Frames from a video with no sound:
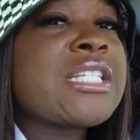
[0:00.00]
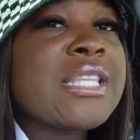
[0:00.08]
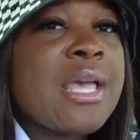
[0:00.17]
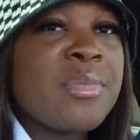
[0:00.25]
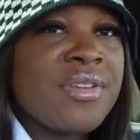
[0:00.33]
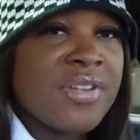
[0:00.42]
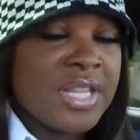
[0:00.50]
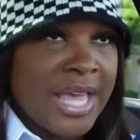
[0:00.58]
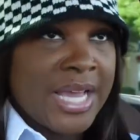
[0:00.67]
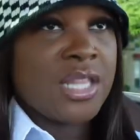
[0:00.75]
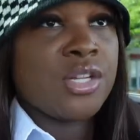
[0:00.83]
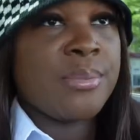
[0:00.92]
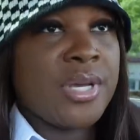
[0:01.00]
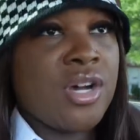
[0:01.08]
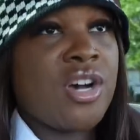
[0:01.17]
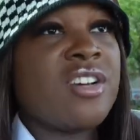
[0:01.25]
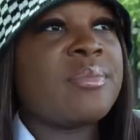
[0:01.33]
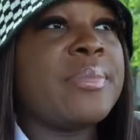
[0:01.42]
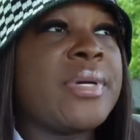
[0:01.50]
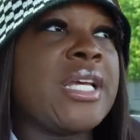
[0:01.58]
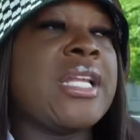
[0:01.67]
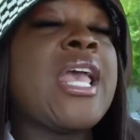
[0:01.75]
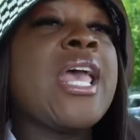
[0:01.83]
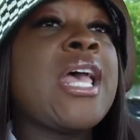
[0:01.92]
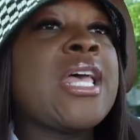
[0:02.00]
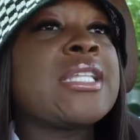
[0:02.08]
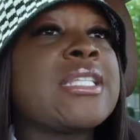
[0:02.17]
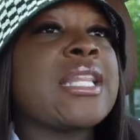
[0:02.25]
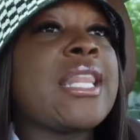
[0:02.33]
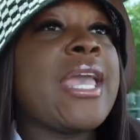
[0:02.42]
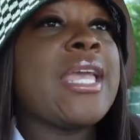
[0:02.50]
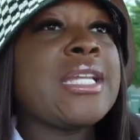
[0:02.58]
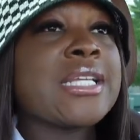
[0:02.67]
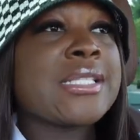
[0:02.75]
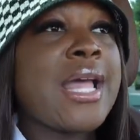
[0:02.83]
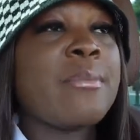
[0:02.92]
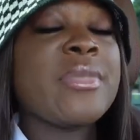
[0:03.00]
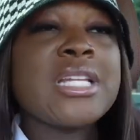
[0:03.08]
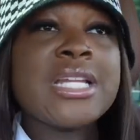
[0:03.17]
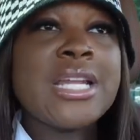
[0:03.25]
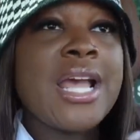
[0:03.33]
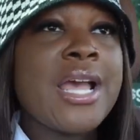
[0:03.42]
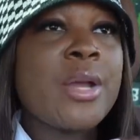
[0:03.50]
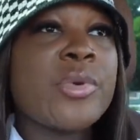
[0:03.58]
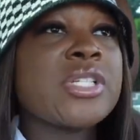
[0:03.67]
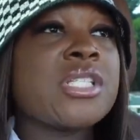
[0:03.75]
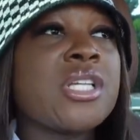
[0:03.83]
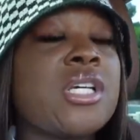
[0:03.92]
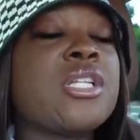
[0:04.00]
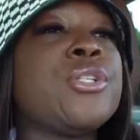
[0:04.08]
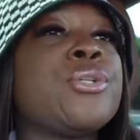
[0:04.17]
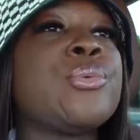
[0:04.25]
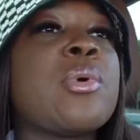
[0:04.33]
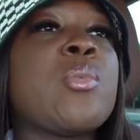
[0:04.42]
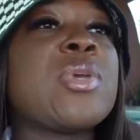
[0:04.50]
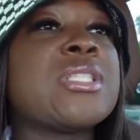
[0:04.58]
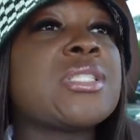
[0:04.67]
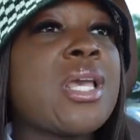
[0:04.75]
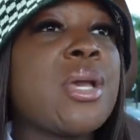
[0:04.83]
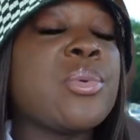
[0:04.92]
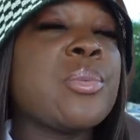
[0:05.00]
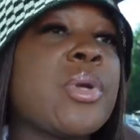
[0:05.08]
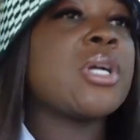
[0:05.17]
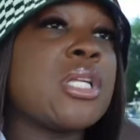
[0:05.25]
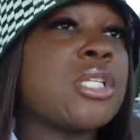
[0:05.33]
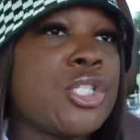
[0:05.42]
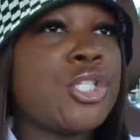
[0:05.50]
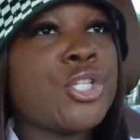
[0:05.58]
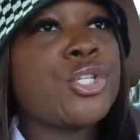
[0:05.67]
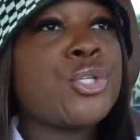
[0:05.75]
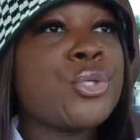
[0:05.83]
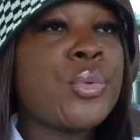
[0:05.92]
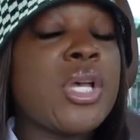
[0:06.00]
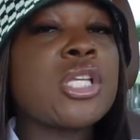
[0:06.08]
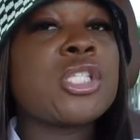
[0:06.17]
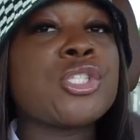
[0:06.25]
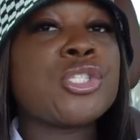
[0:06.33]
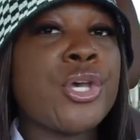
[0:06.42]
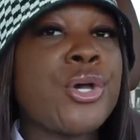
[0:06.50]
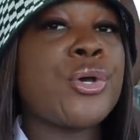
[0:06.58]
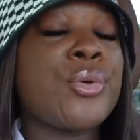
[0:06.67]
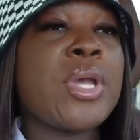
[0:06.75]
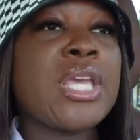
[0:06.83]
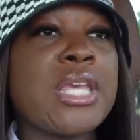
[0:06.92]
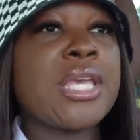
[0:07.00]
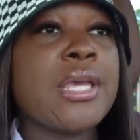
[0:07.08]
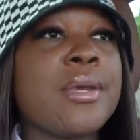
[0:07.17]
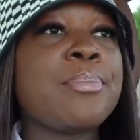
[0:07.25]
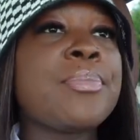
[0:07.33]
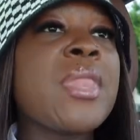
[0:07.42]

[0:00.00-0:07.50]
just had me feeling like a little bit off, but delayed does not mean denied. We're still gonna do what we said we were gonna do, so yeah.